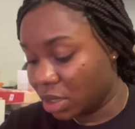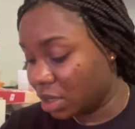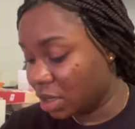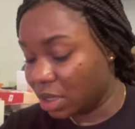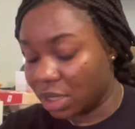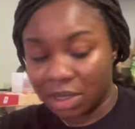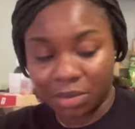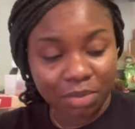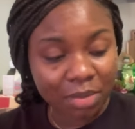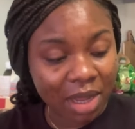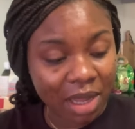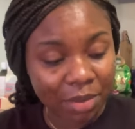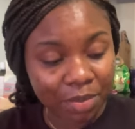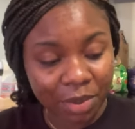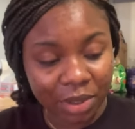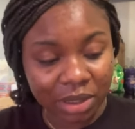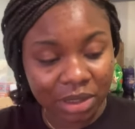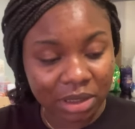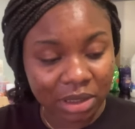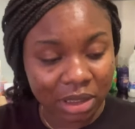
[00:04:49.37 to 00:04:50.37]
Then my
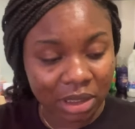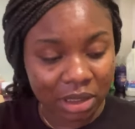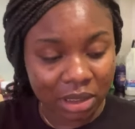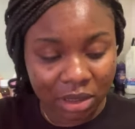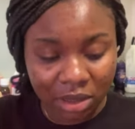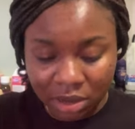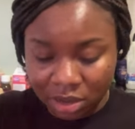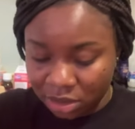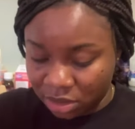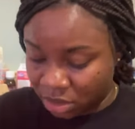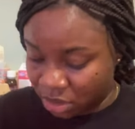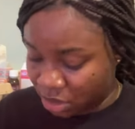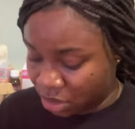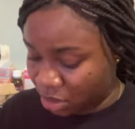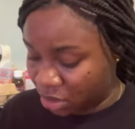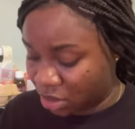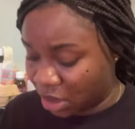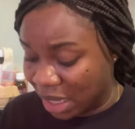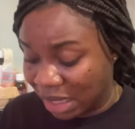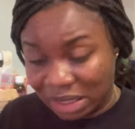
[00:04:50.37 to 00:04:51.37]
birthday,
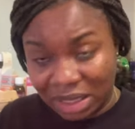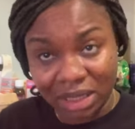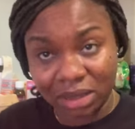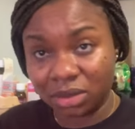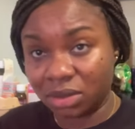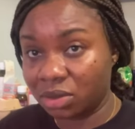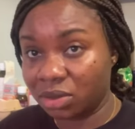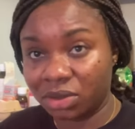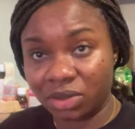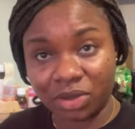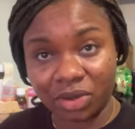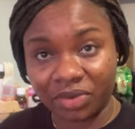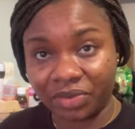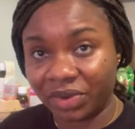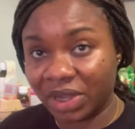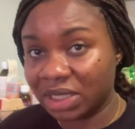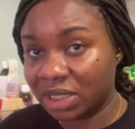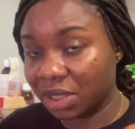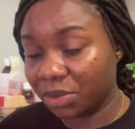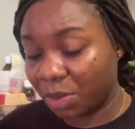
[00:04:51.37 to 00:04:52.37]
I like to do stuff.
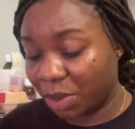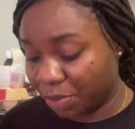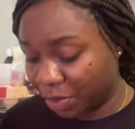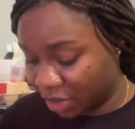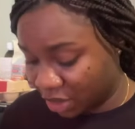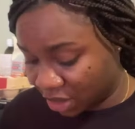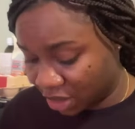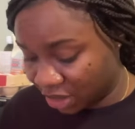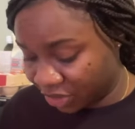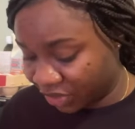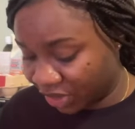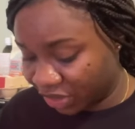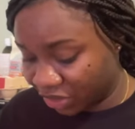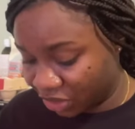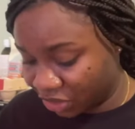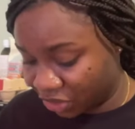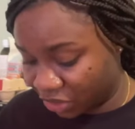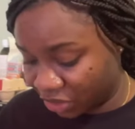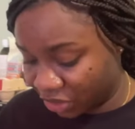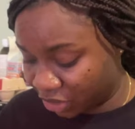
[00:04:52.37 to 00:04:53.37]
I think my birthday is very
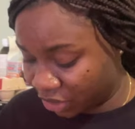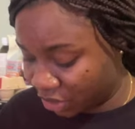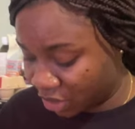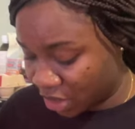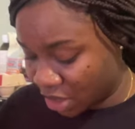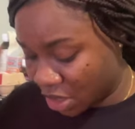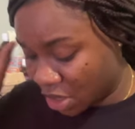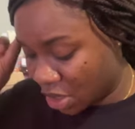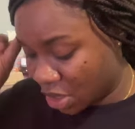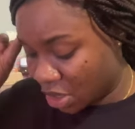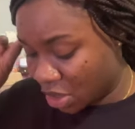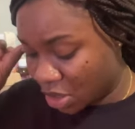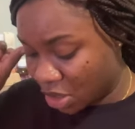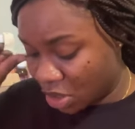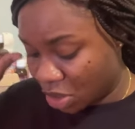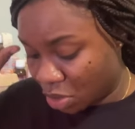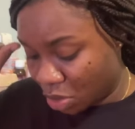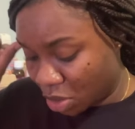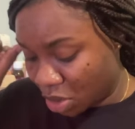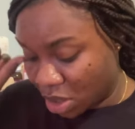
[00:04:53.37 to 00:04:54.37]
serious.
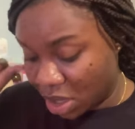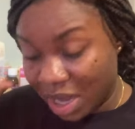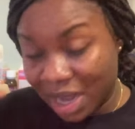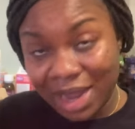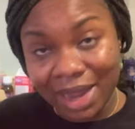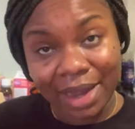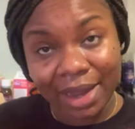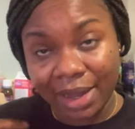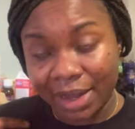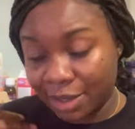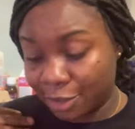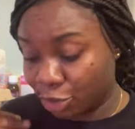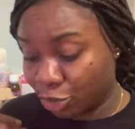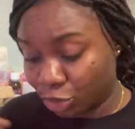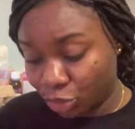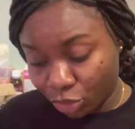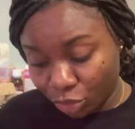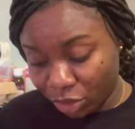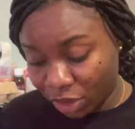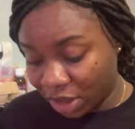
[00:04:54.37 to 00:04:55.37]
I
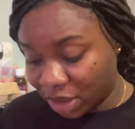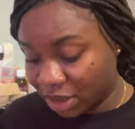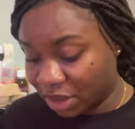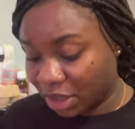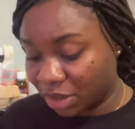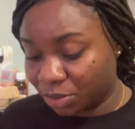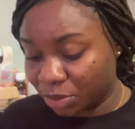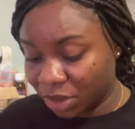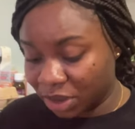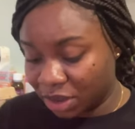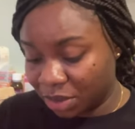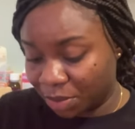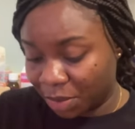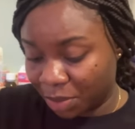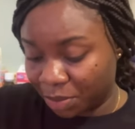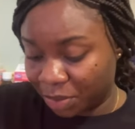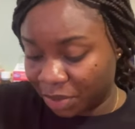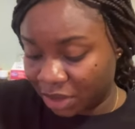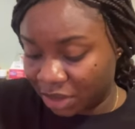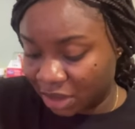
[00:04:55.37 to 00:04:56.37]
enjoy celebrating my
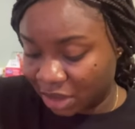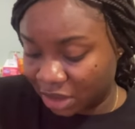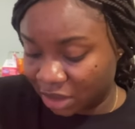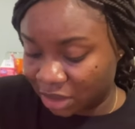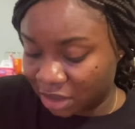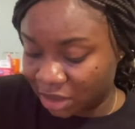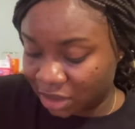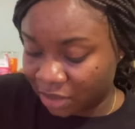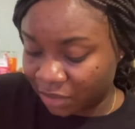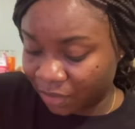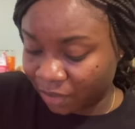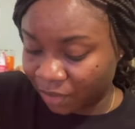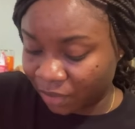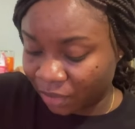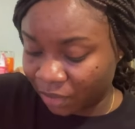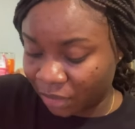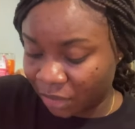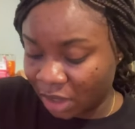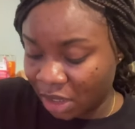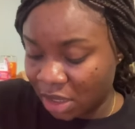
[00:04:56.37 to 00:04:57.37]
birthdays
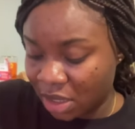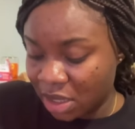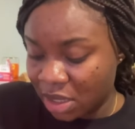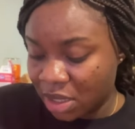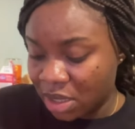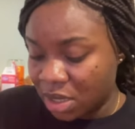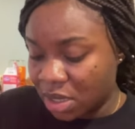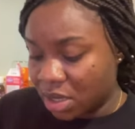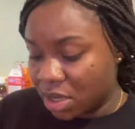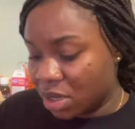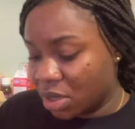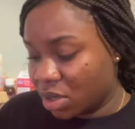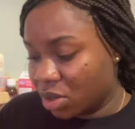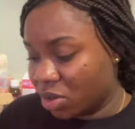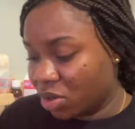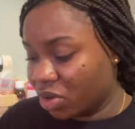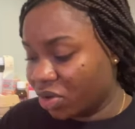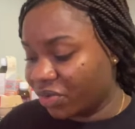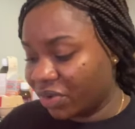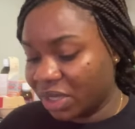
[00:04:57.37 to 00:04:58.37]

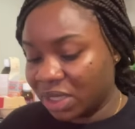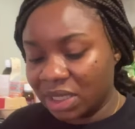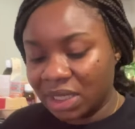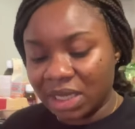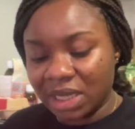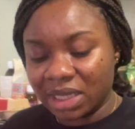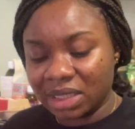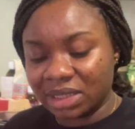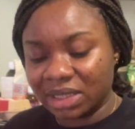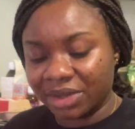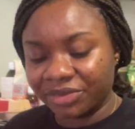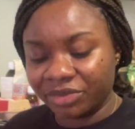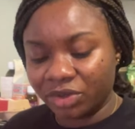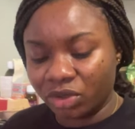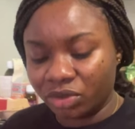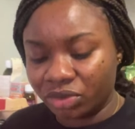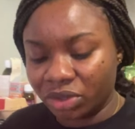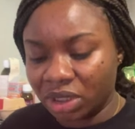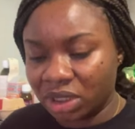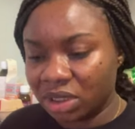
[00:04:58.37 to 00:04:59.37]
over the years, I've
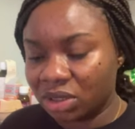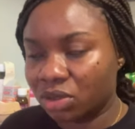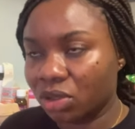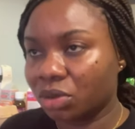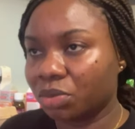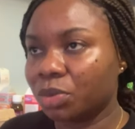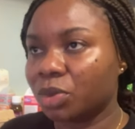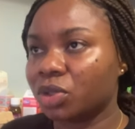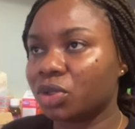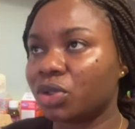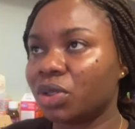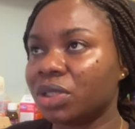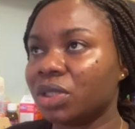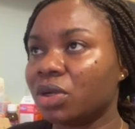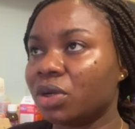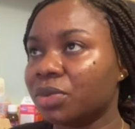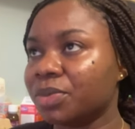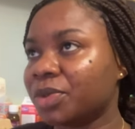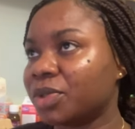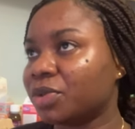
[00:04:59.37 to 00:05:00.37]
not really done much when it
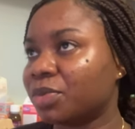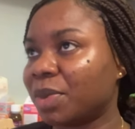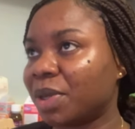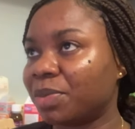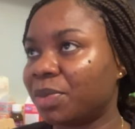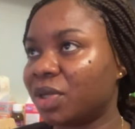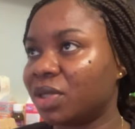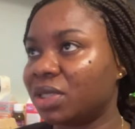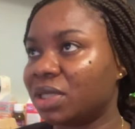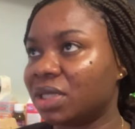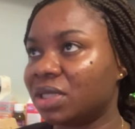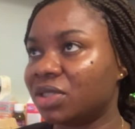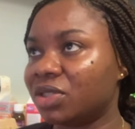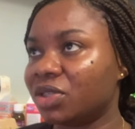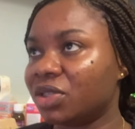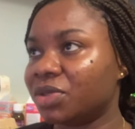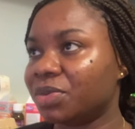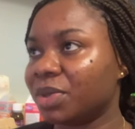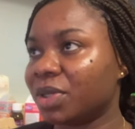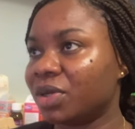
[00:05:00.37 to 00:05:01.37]
comes to my birthdays
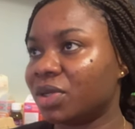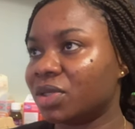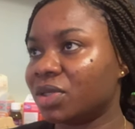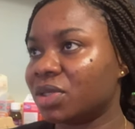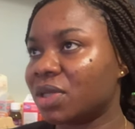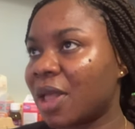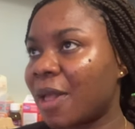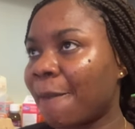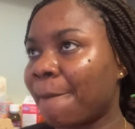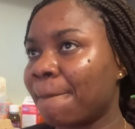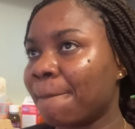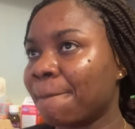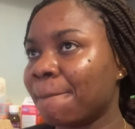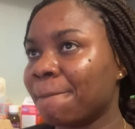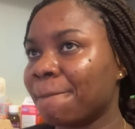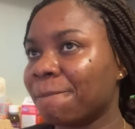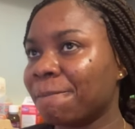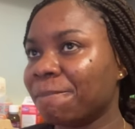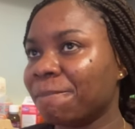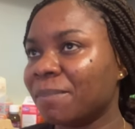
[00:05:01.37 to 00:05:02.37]
just because,
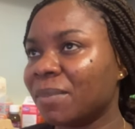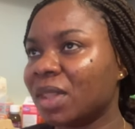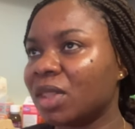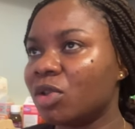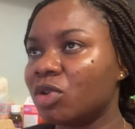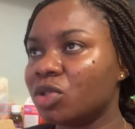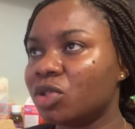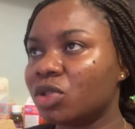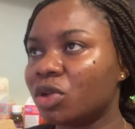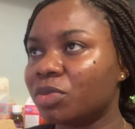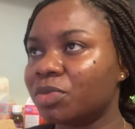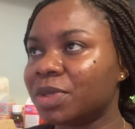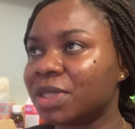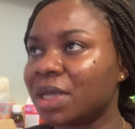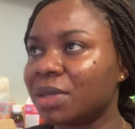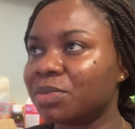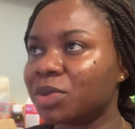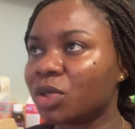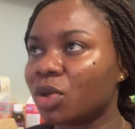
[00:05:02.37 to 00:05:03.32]
you know, sometimes